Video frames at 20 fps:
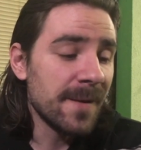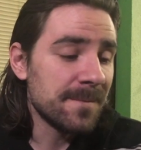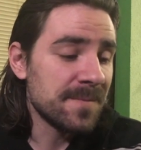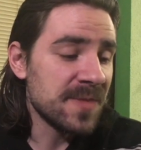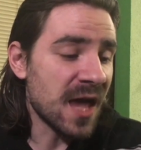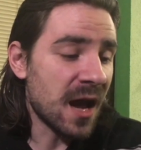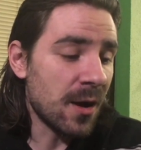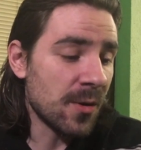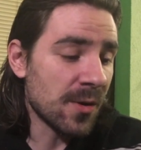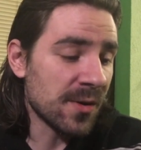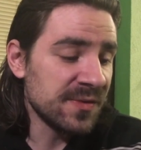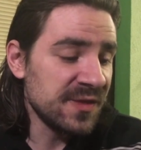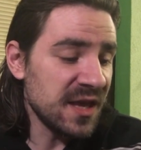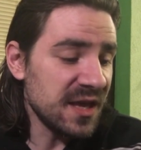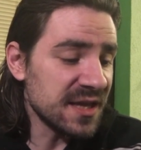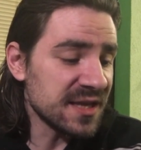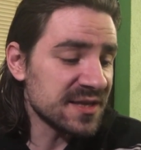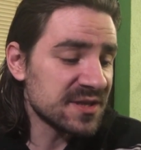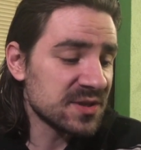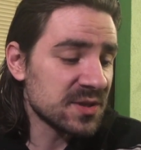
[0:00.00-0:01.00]
Now,
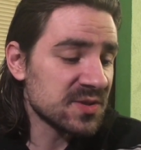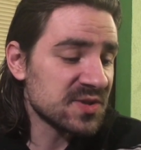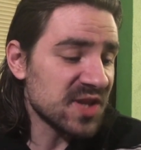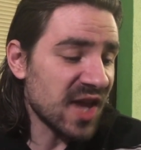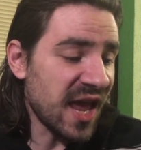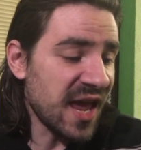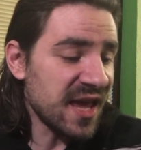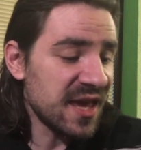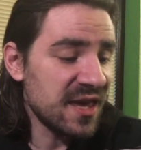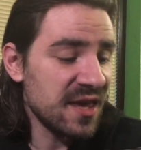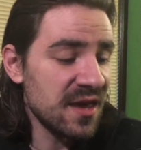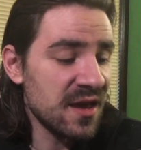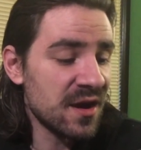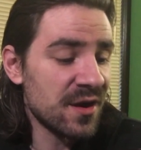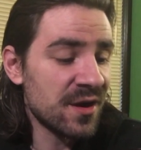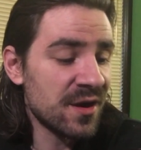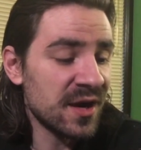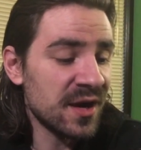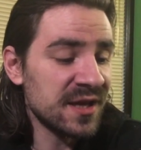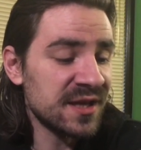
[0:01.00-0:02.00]
needless to say,
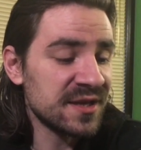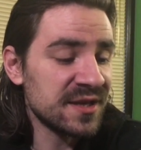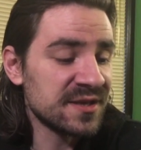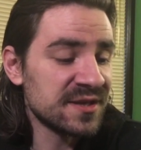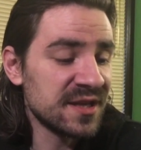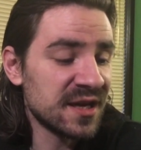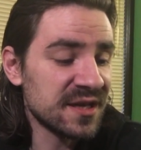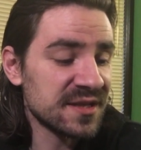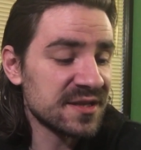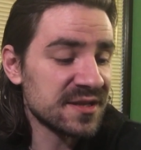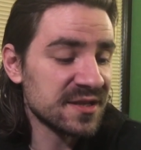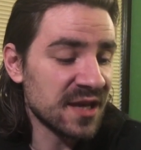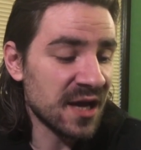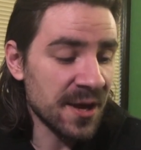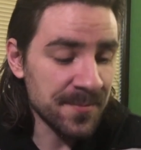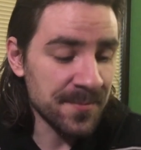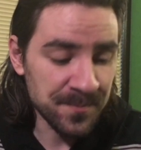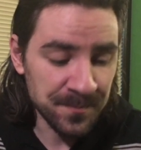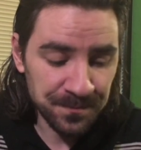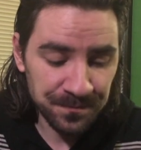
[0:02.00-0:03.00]
here it is that
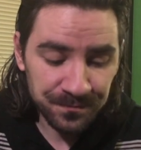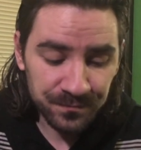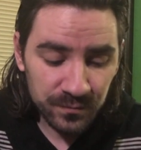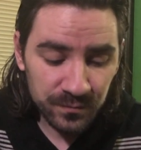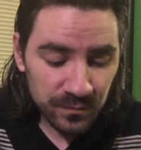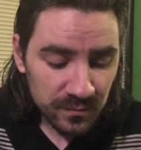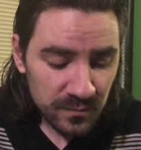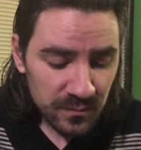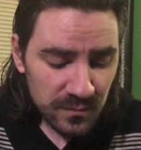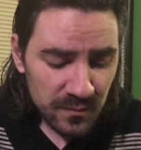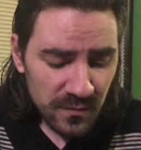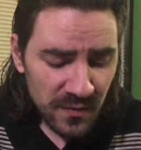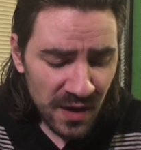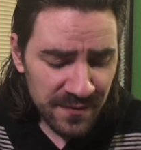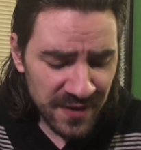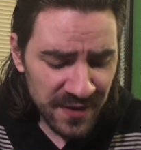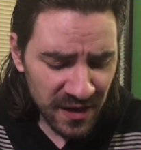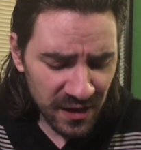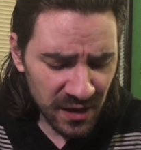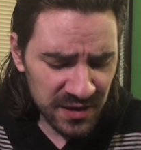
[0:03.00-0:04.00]
um,
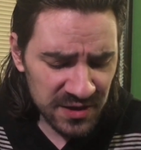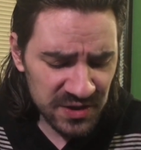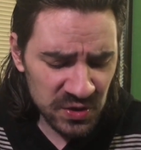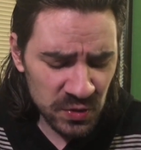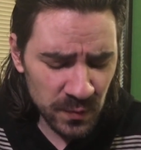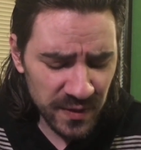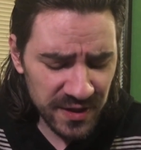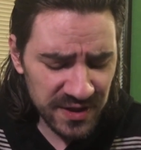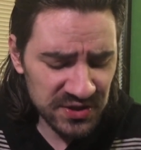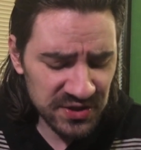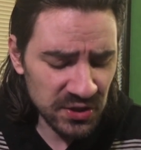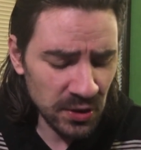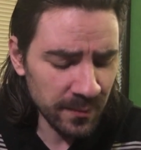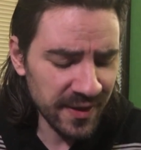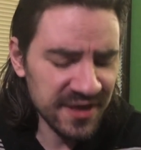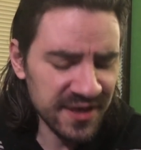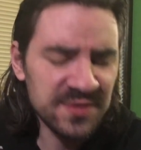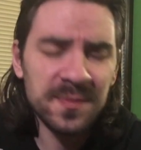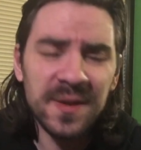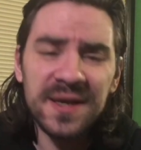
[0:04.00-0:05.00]
there are to be some
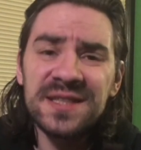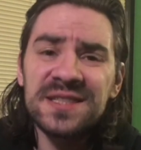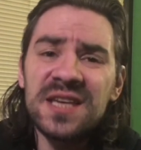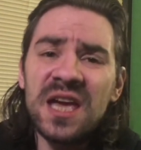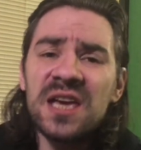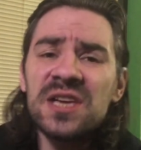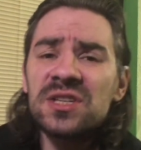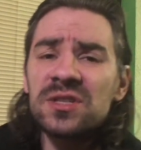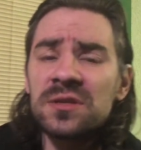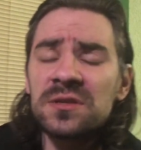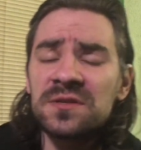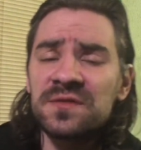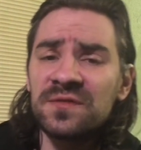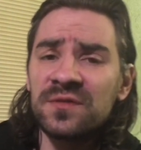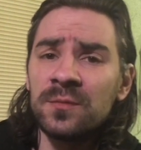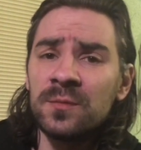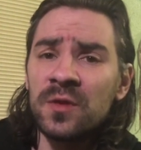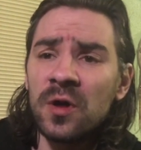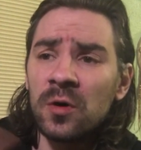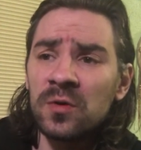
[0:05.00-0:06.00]
expectations
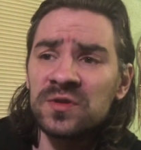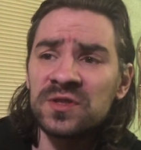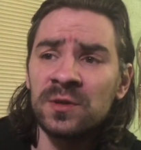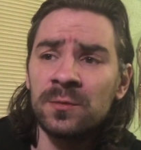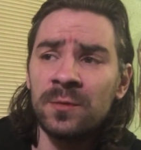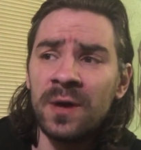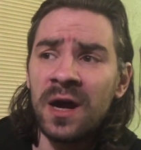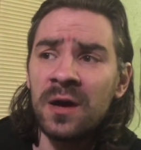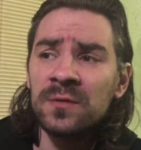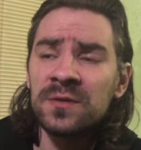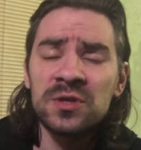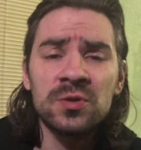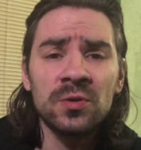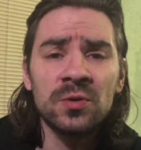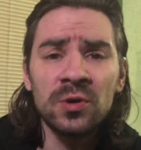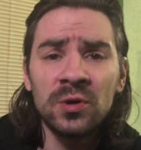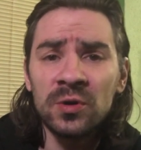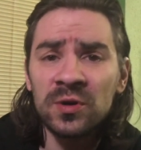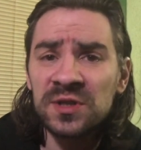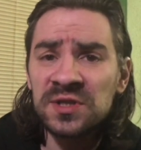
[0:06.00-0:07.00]
from those around that
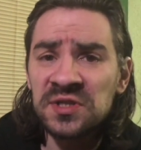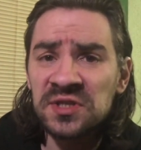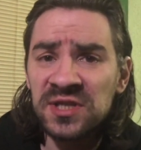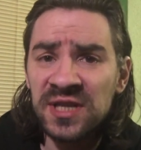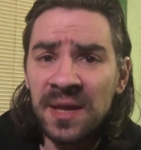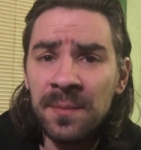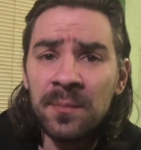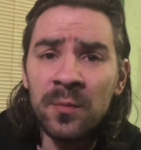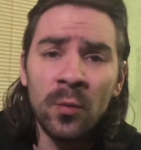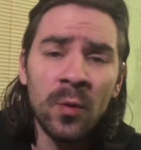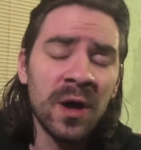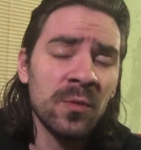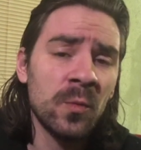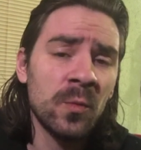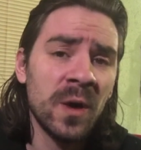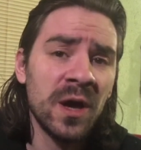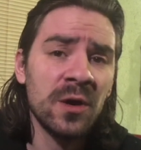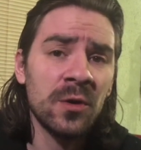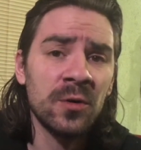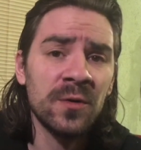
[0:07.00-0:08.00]
you're going to slip one
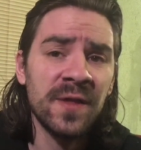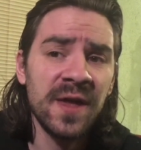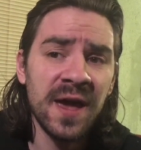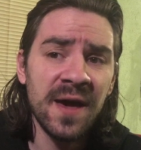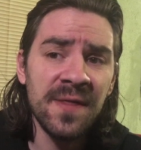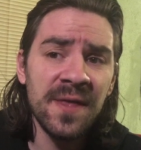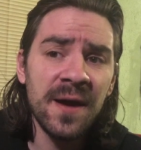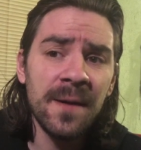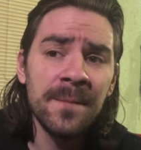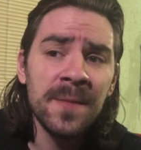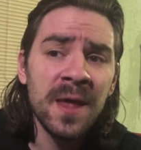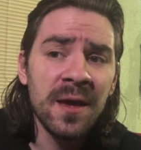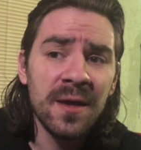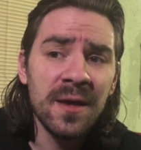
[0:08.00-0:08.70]
way or the other.